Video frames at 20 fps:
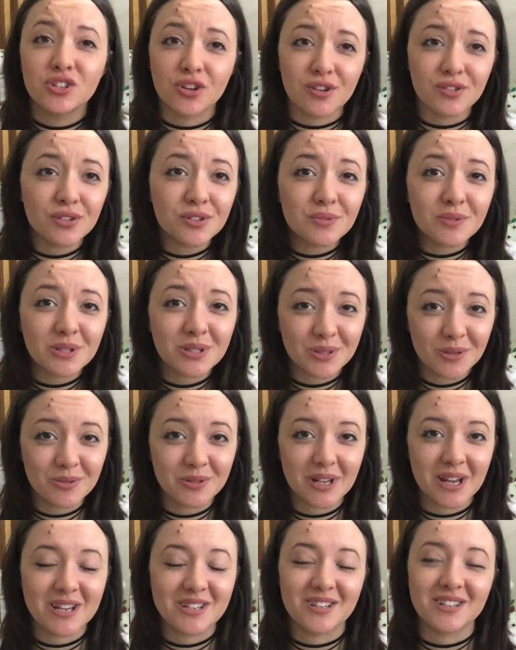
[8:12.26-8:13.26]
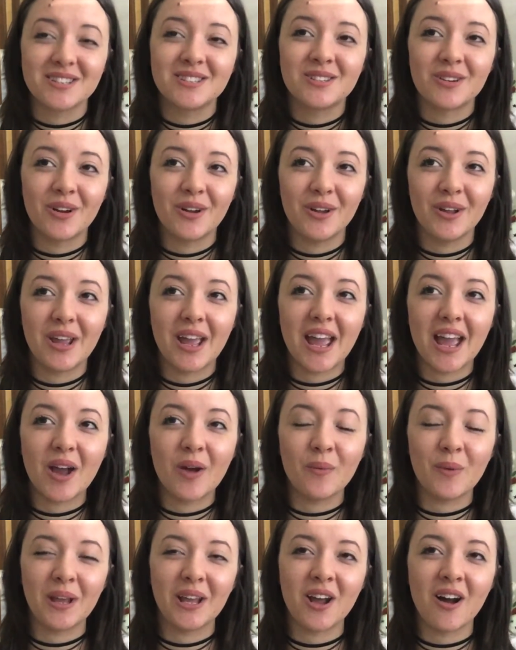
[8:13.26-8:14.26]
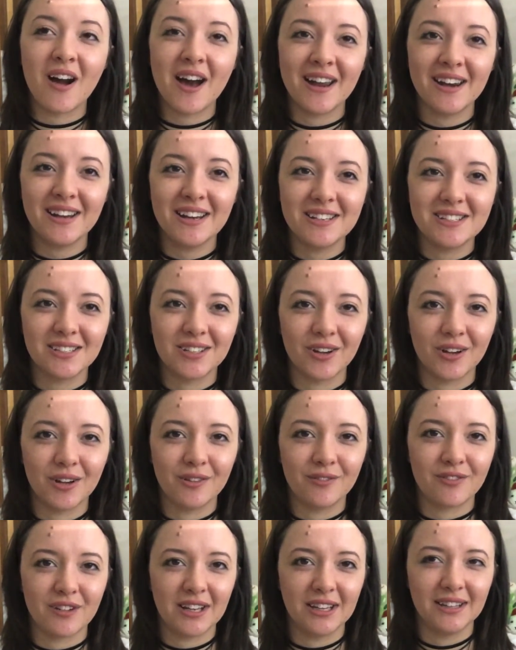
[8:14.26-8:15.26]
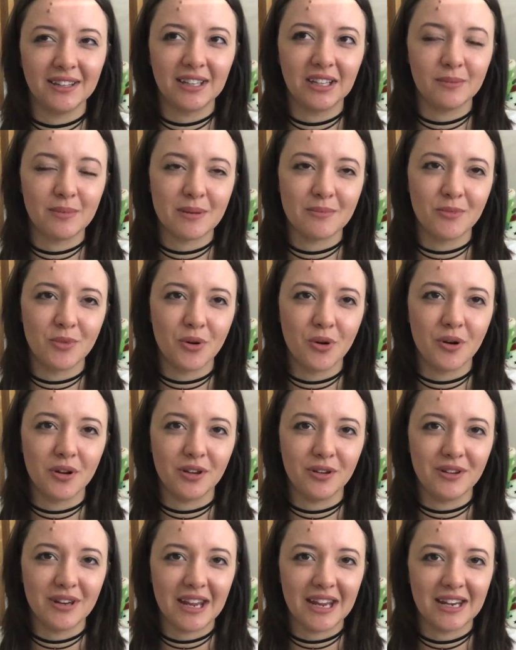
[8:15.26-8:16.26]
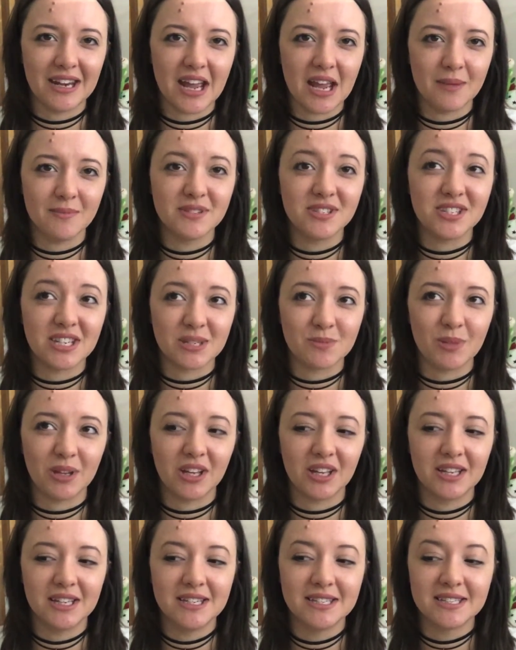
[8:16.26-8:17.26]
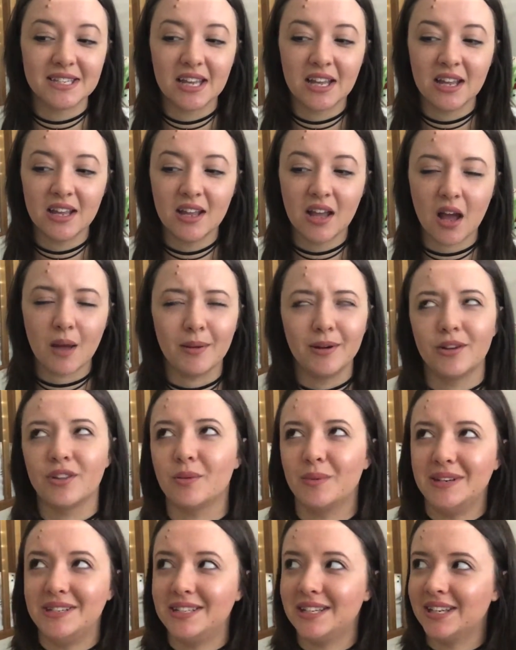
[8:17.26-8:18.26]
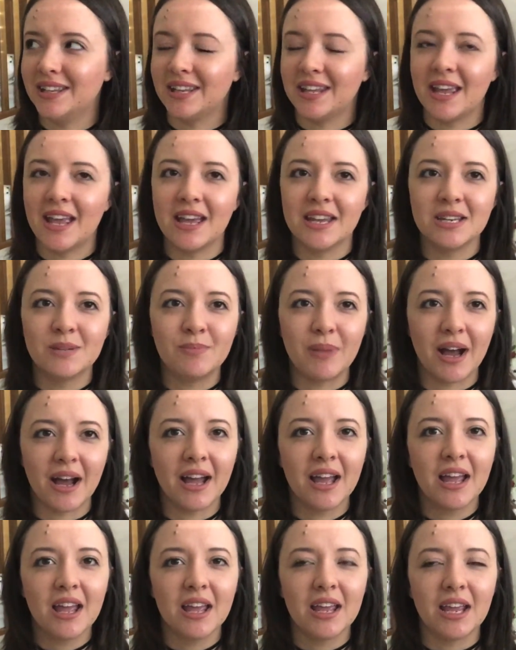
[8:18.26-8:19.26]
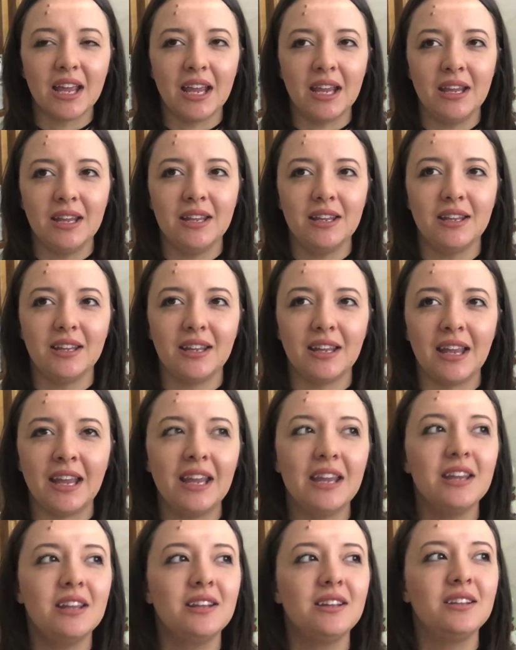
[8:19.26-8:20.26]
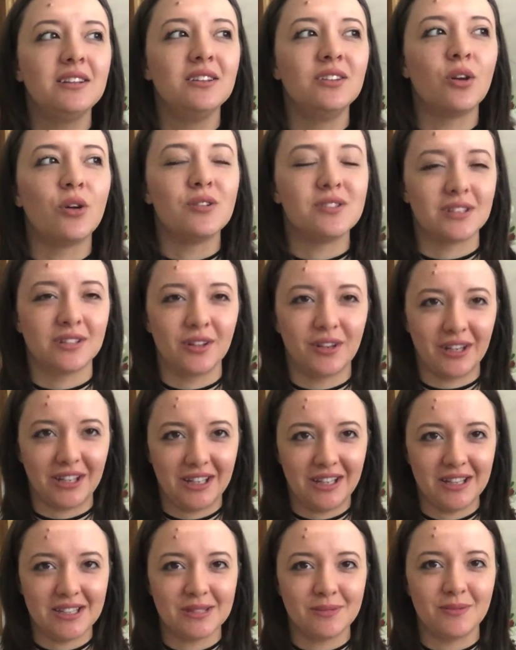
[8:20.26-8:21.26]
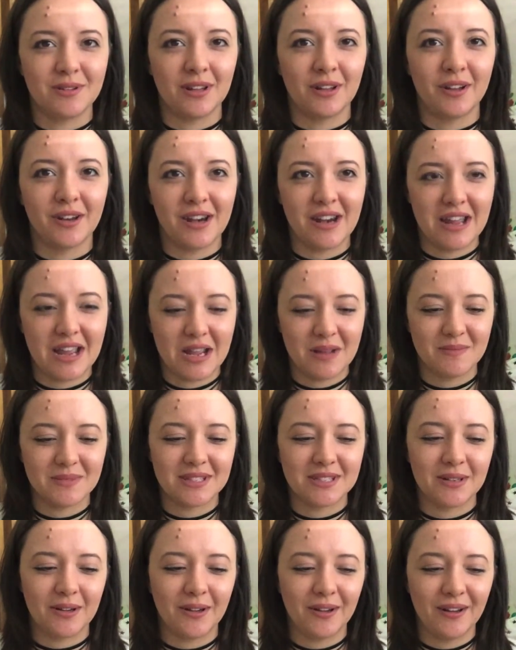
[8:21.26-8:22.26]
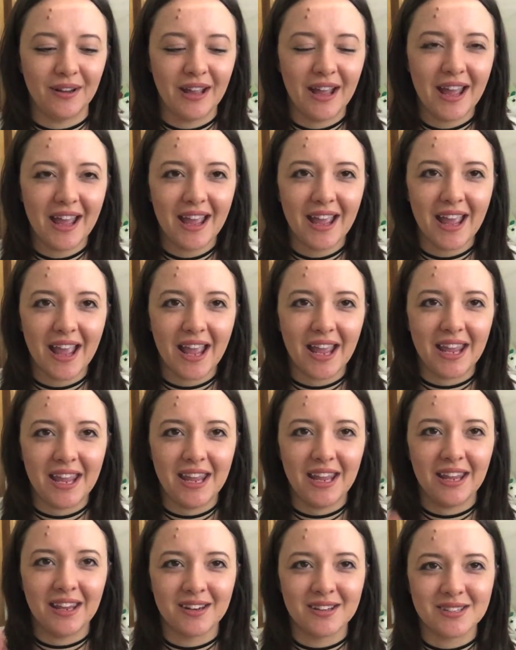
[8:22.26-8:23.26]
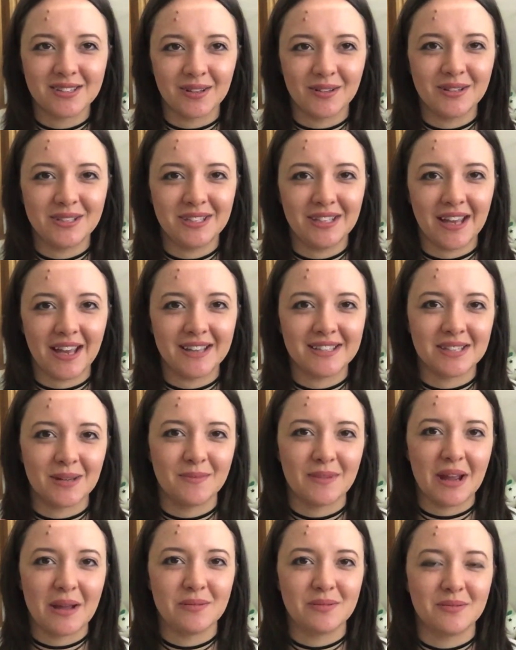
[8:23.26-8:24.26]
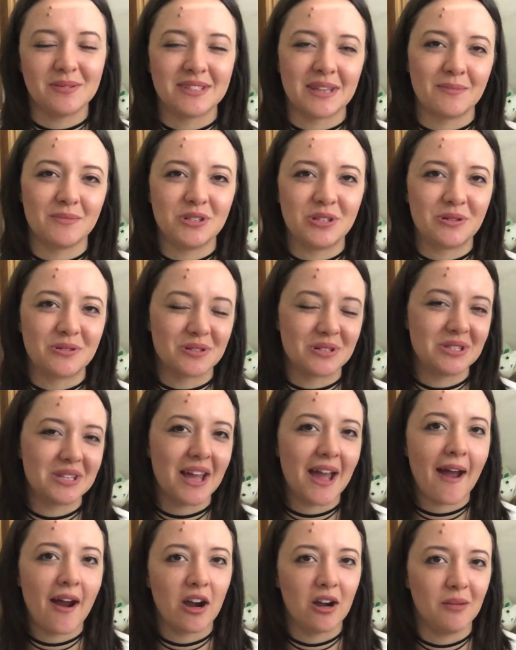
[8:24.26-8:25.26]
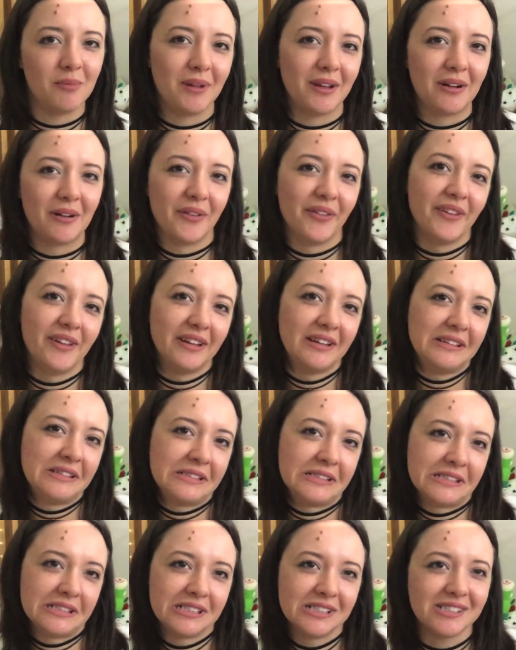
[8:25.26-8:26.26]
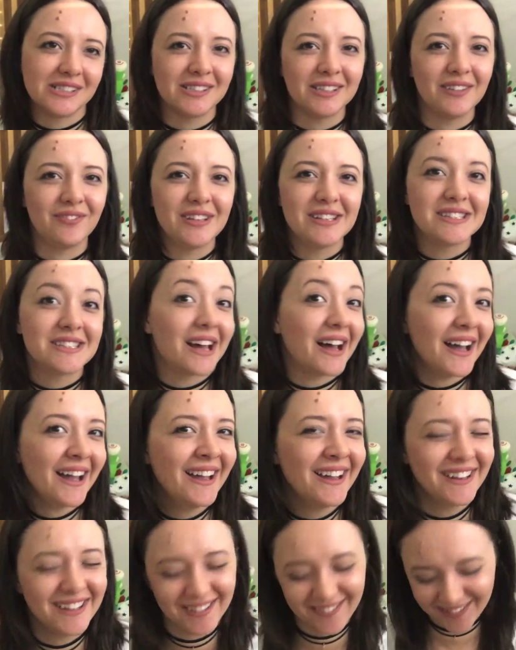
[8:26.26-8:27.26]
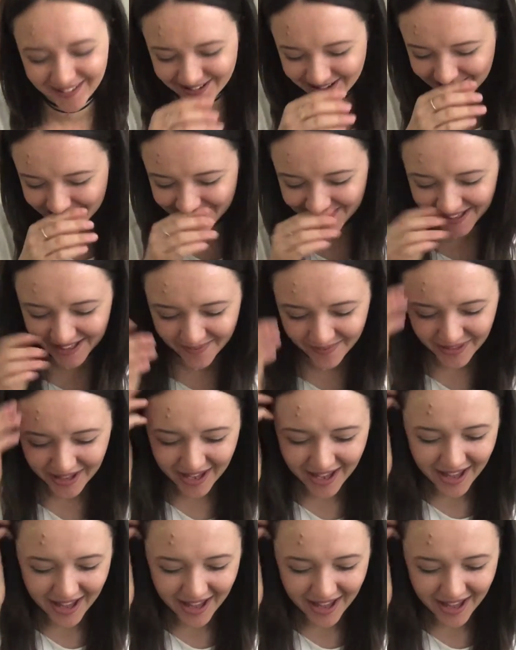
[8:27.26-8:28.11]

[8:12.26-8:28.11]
Joe's also a school teacher, so we kind of need to go for a little bit more unique names just because, I mean, not that we did in the end, but he knows a lot of kids with a lot of names, so he can associate some names with some children that are a bit on the iffy side, if you know what I mean.